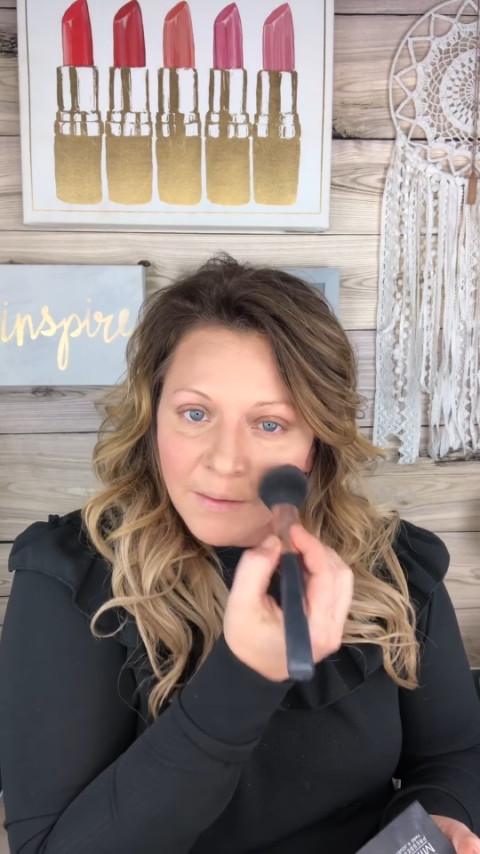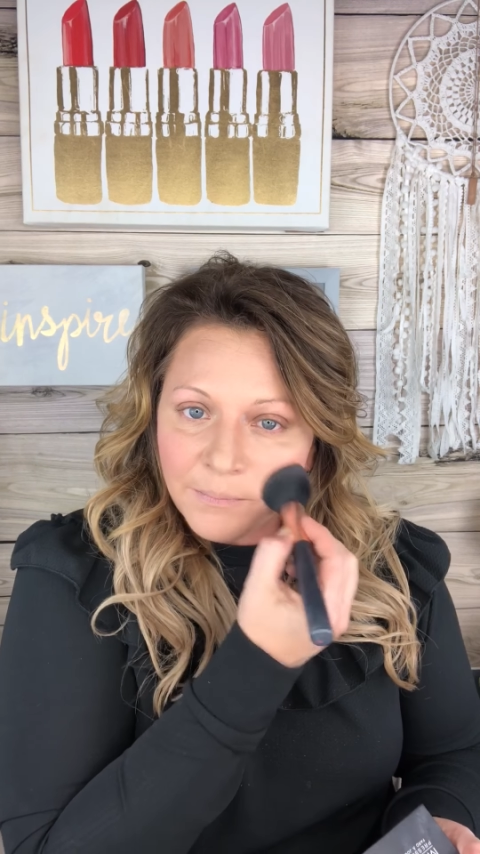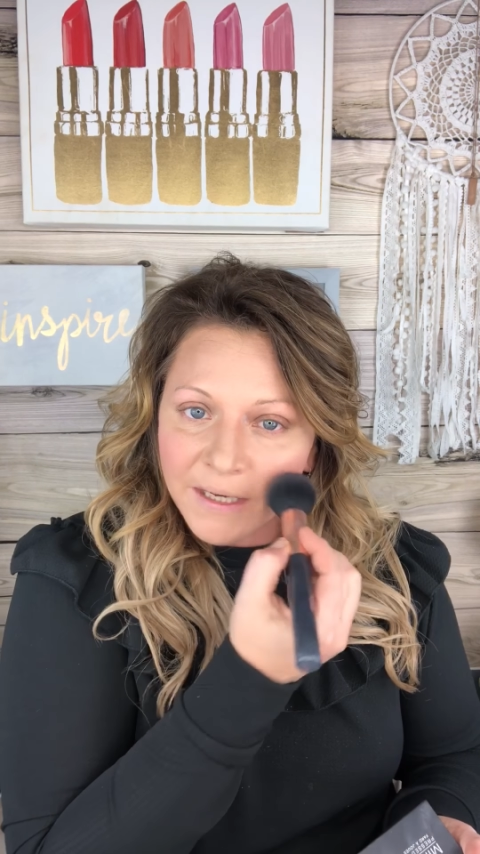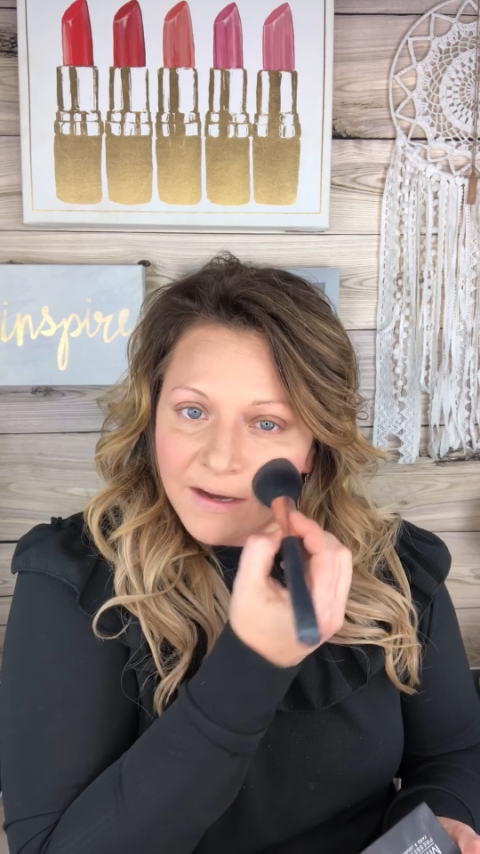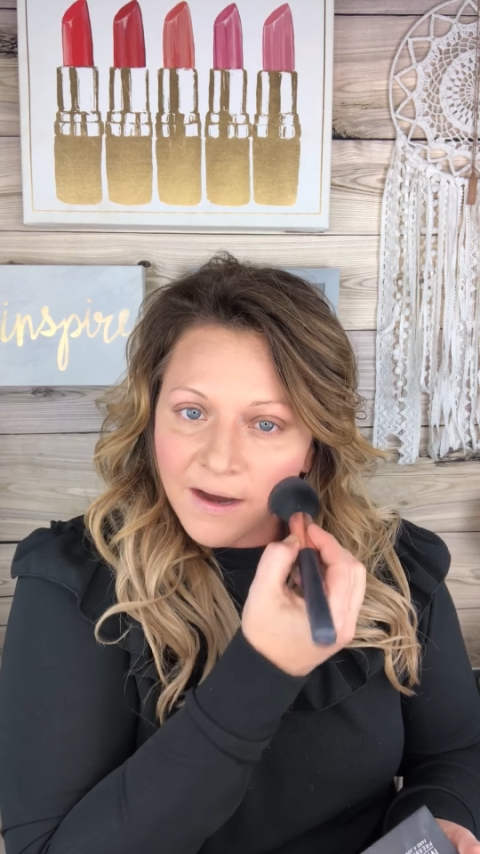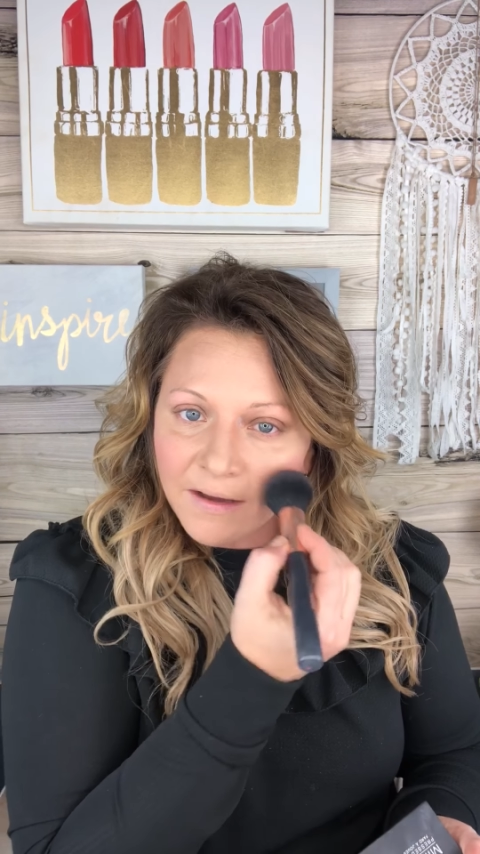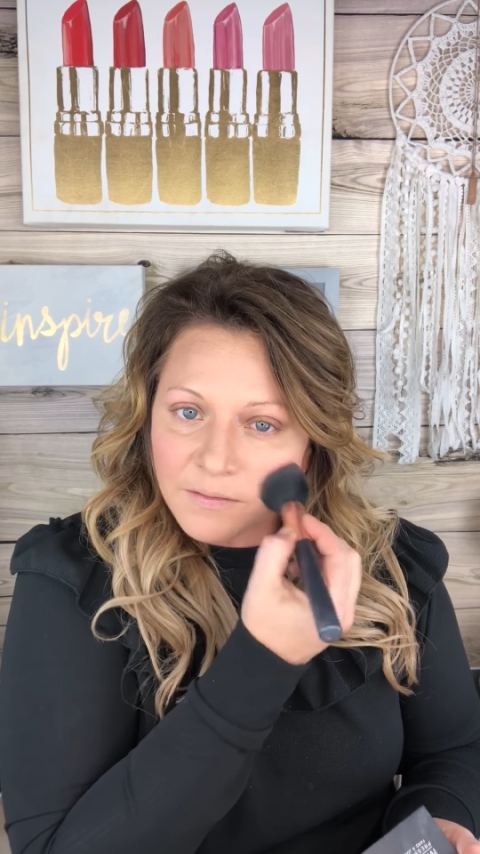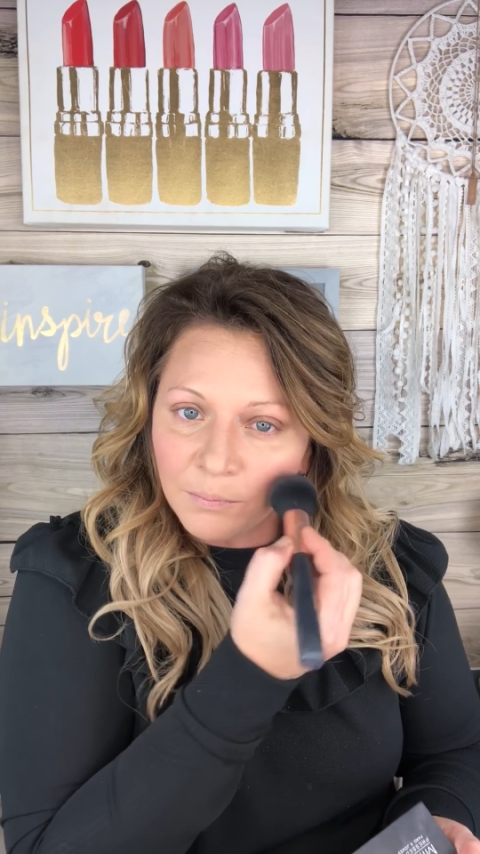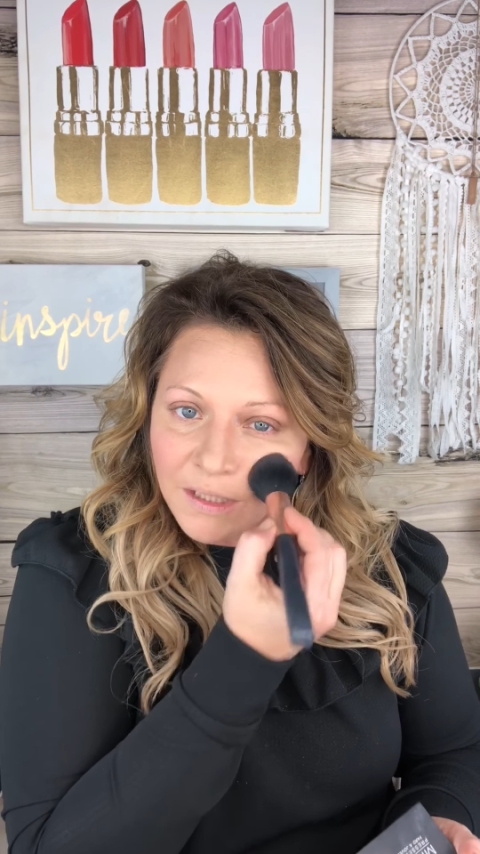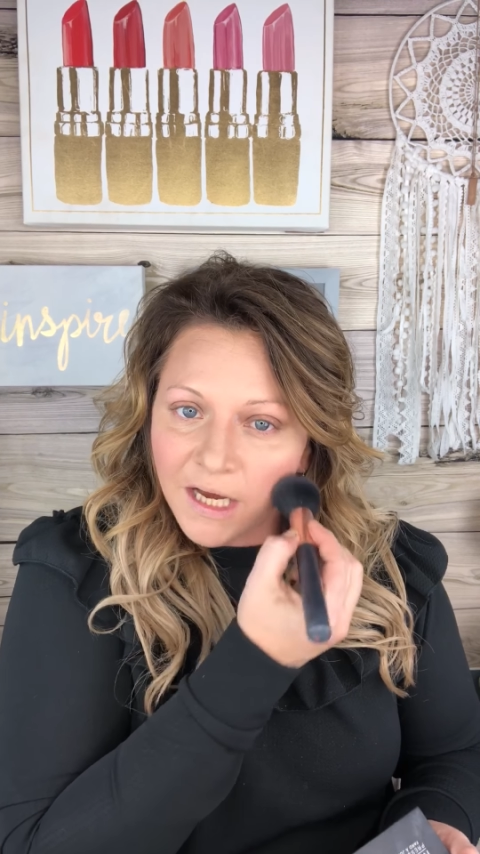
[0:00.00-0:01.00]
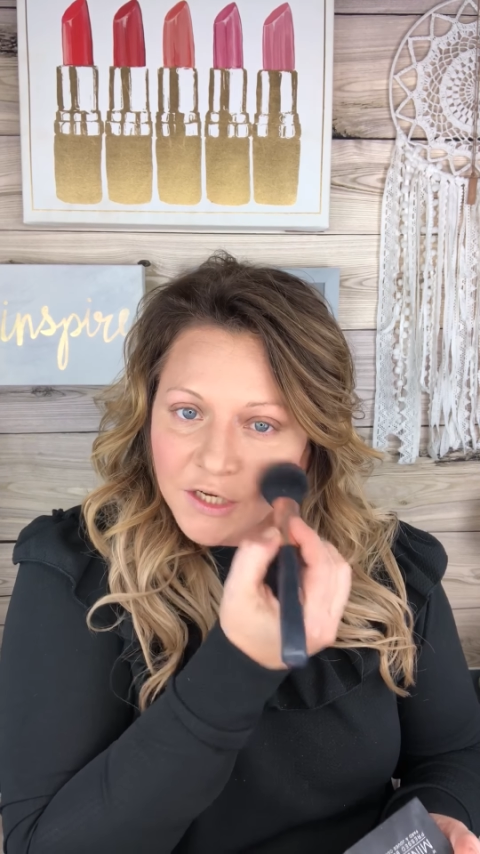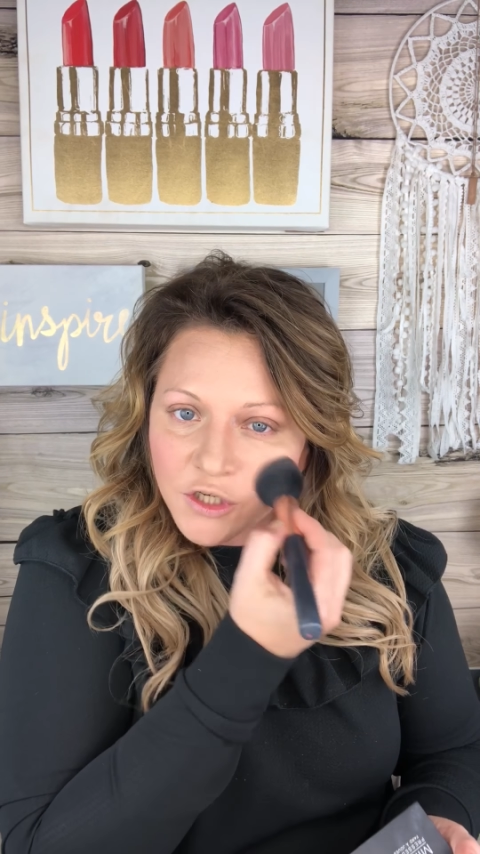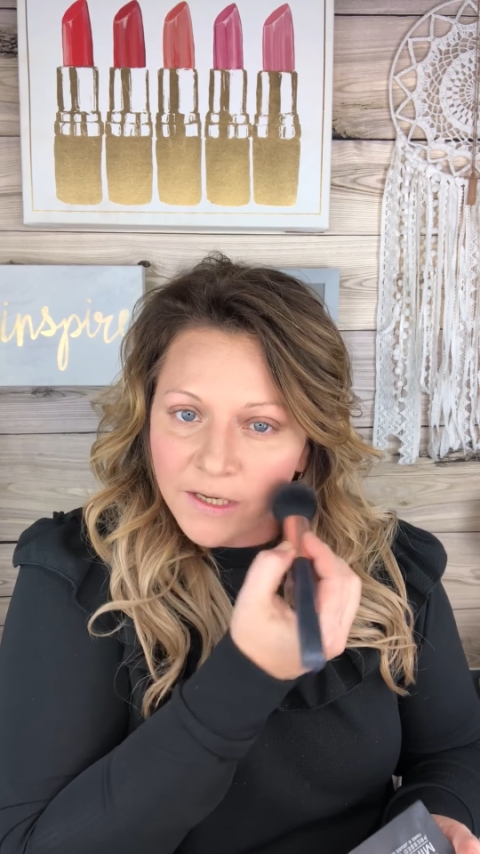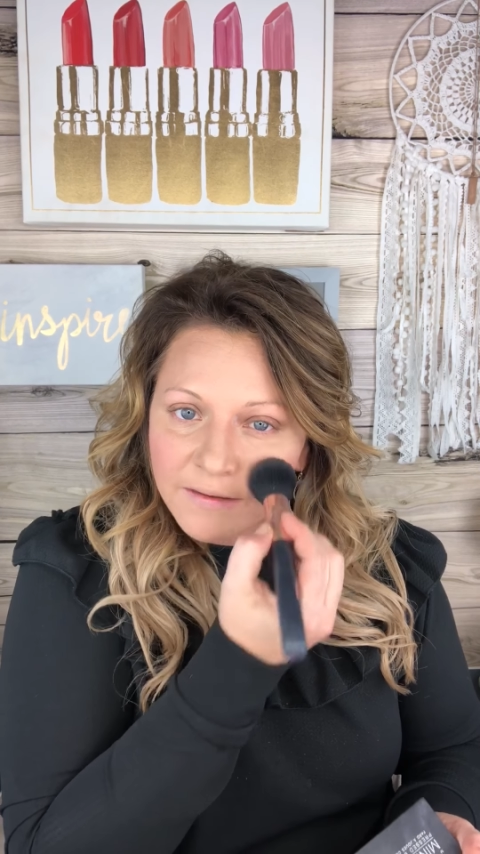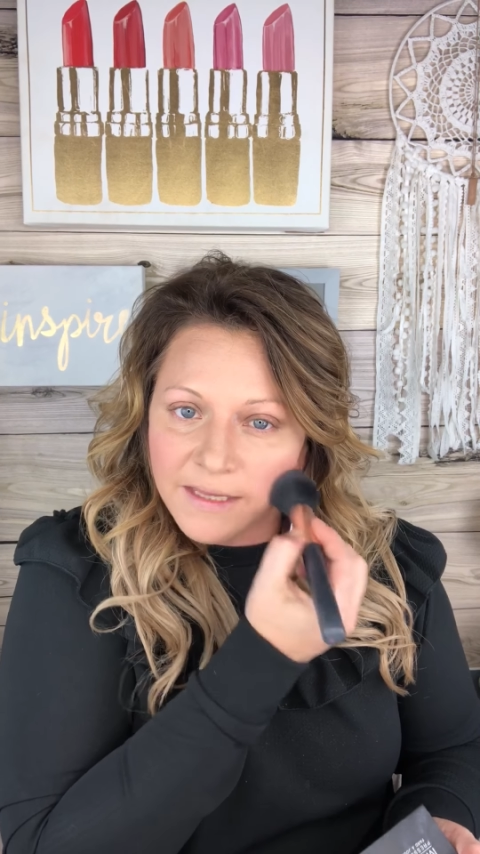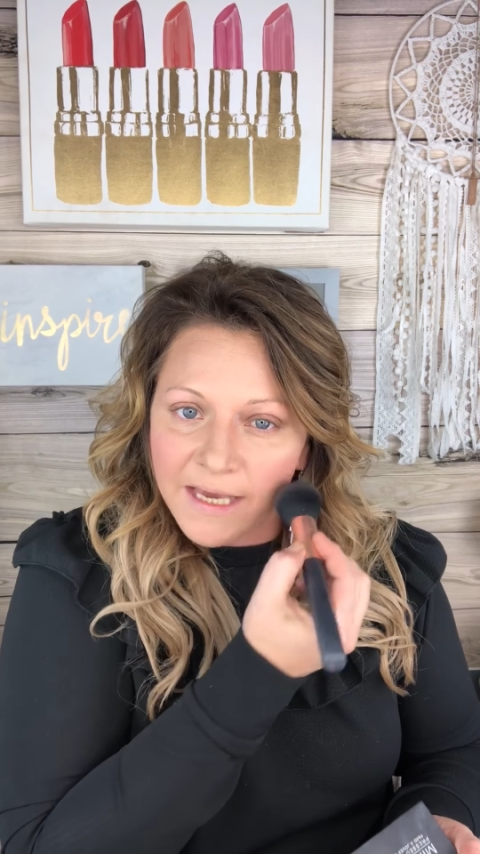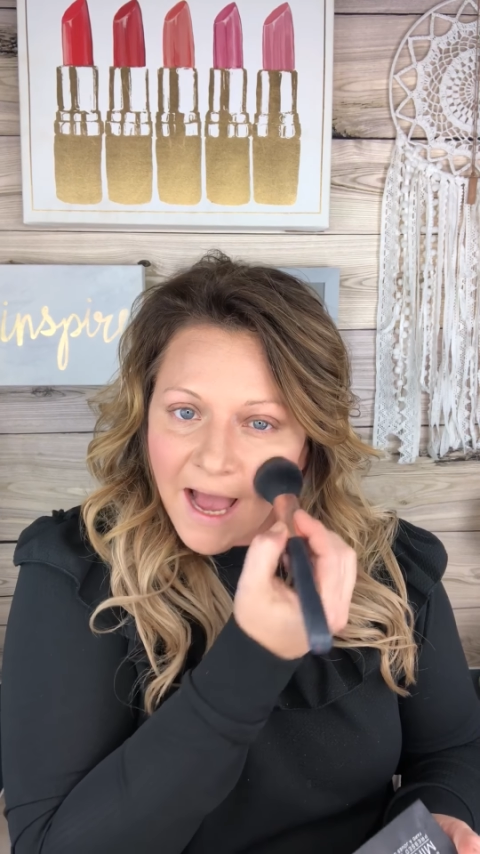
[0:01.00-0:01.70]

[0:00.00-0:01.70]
because blush is the